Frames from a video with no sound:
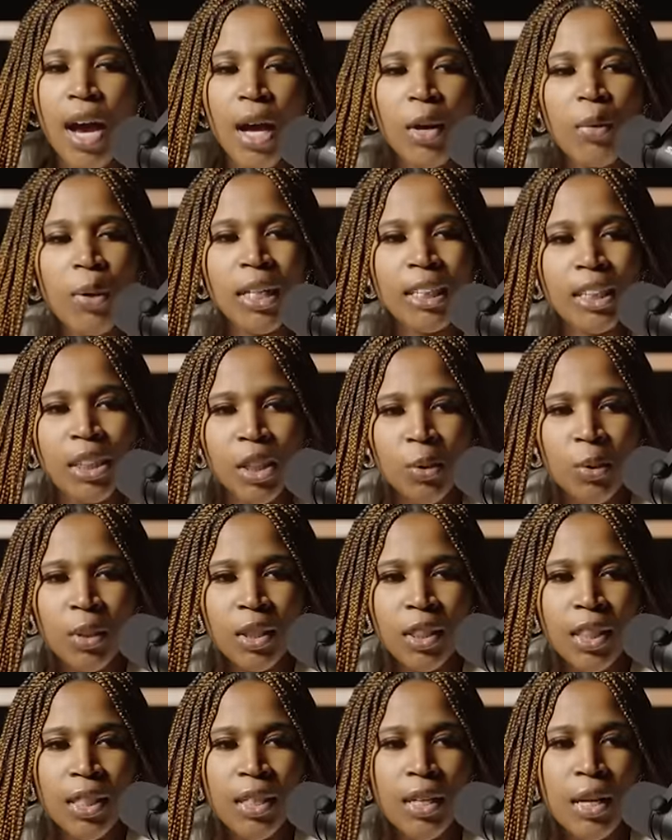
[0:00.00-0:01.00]
how do I deal
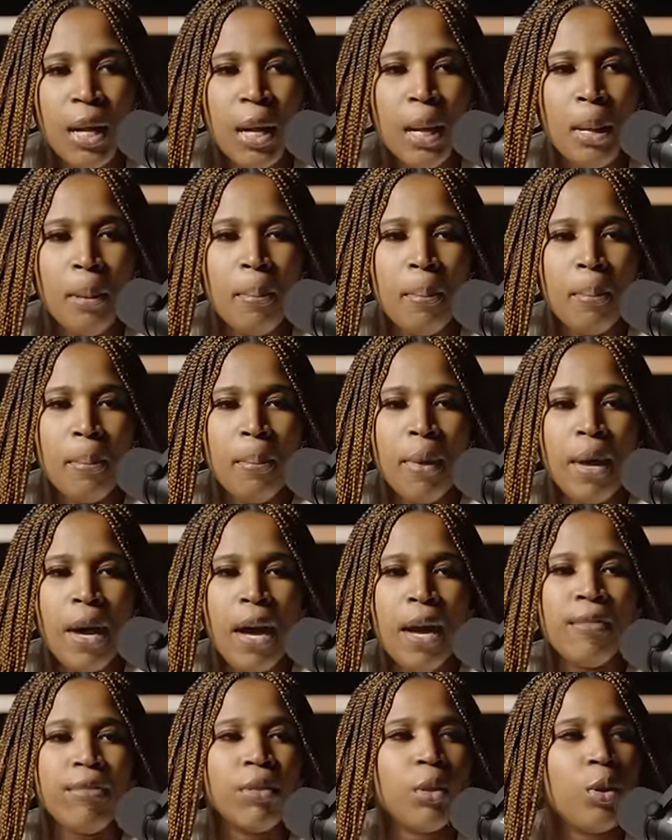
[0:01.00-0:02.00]
with it? Um,
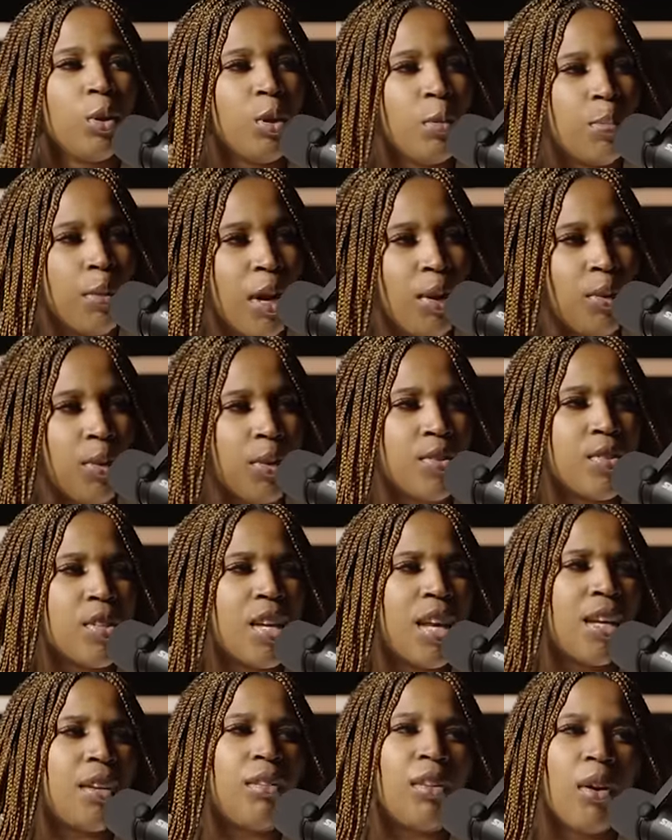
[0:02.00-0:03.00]
I've learned the power of
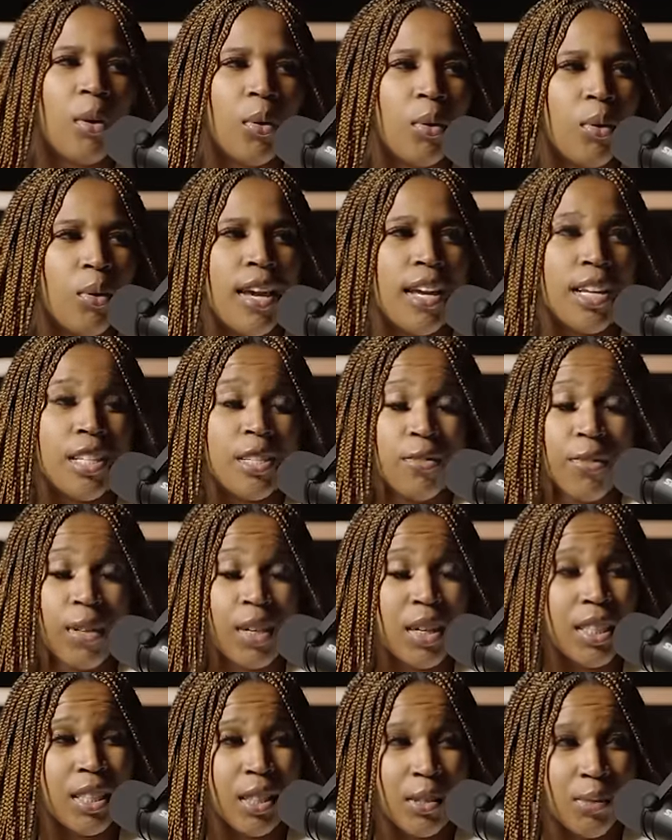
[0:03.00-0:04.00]
saying no. It's
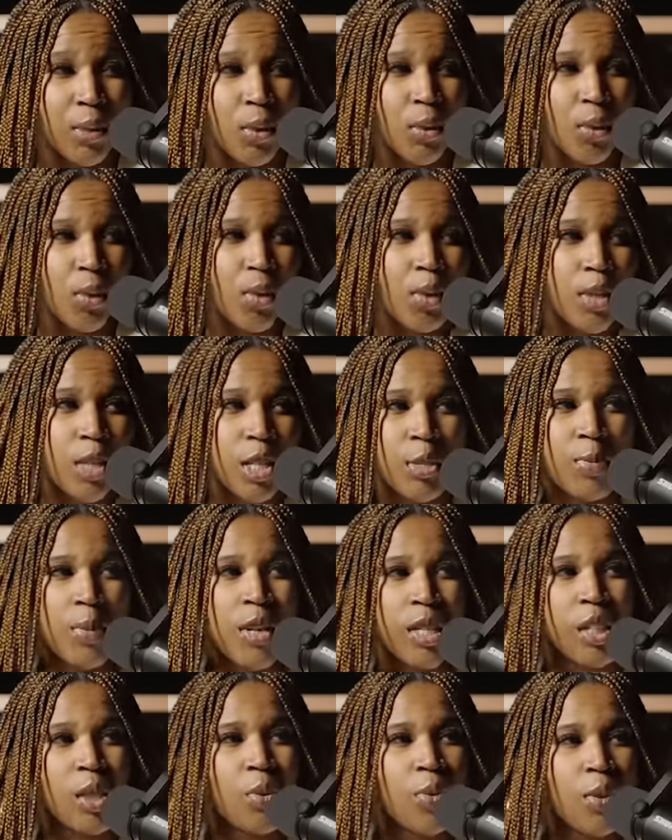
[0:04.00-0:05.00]
very difficult,
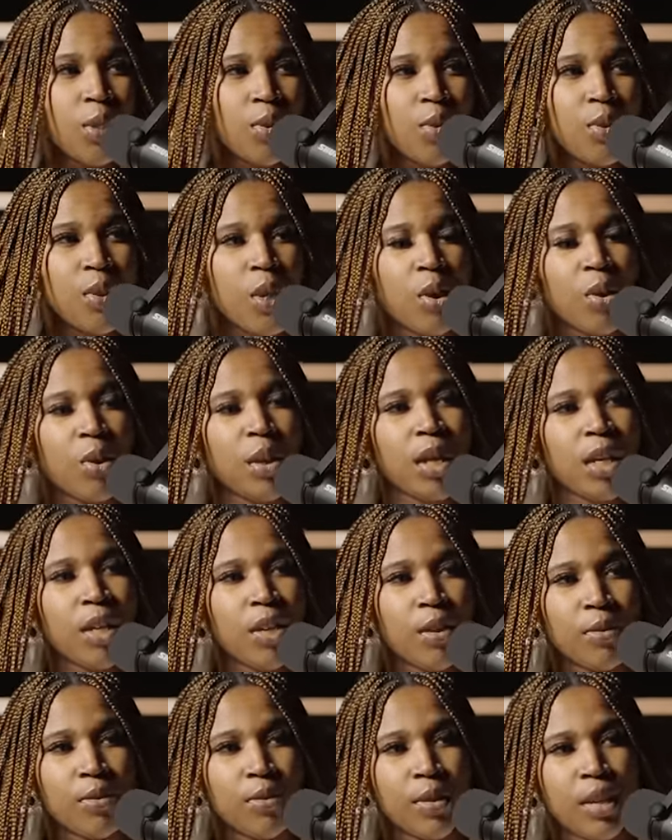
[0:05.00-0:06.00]
especially when you know like
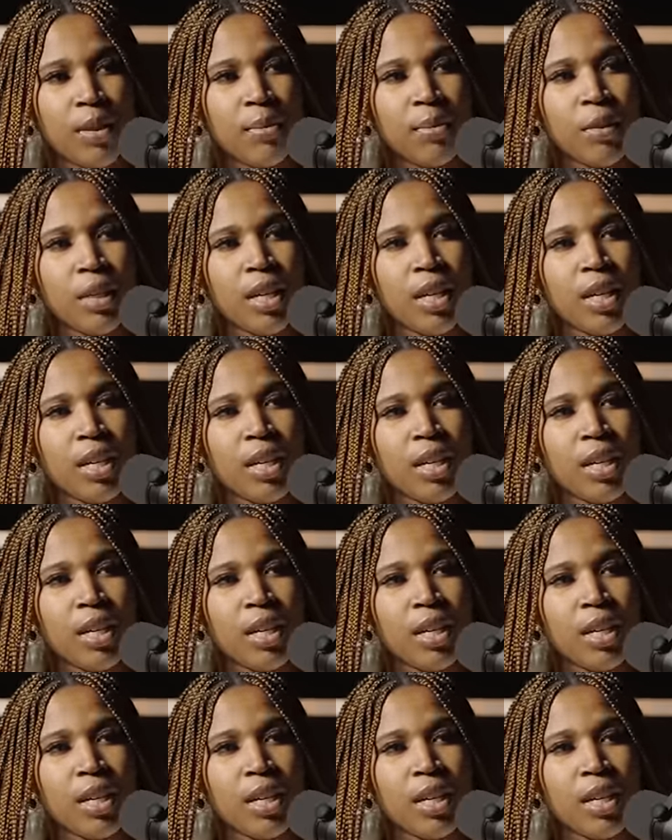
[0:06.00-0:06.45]
your family